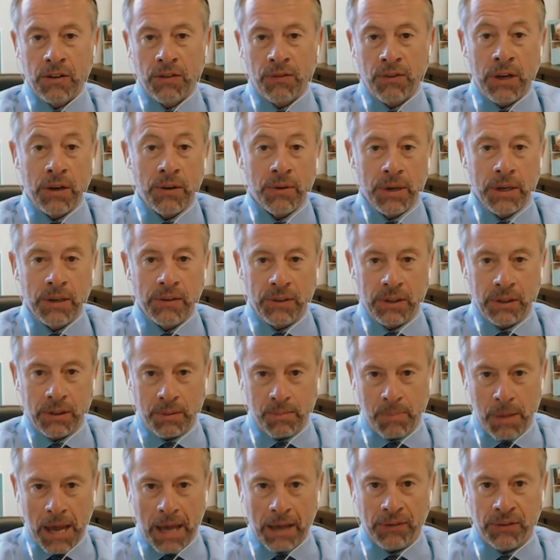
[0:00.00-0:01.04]
its
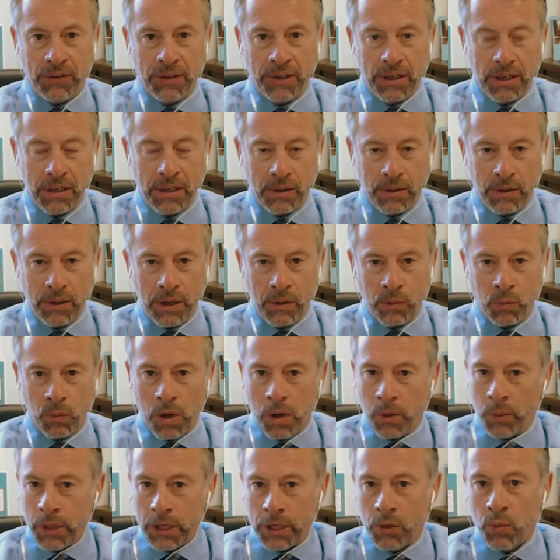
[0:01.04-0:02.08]
fundraising capacity and
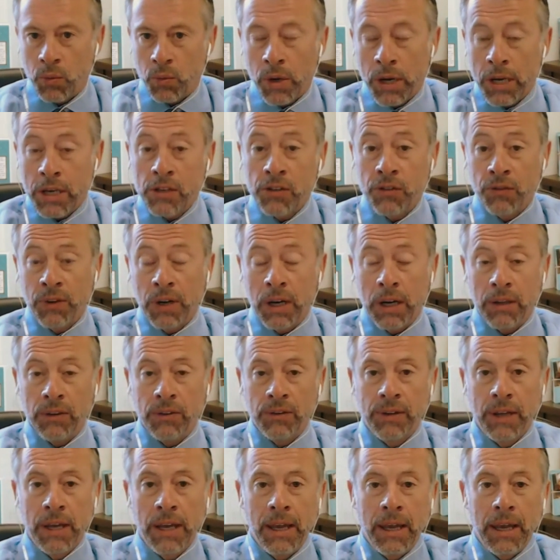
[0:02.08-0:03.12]
where we can raise
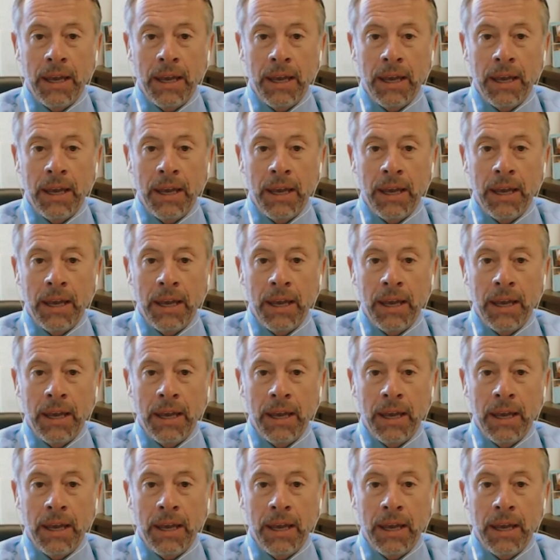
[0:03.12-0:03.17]
funds.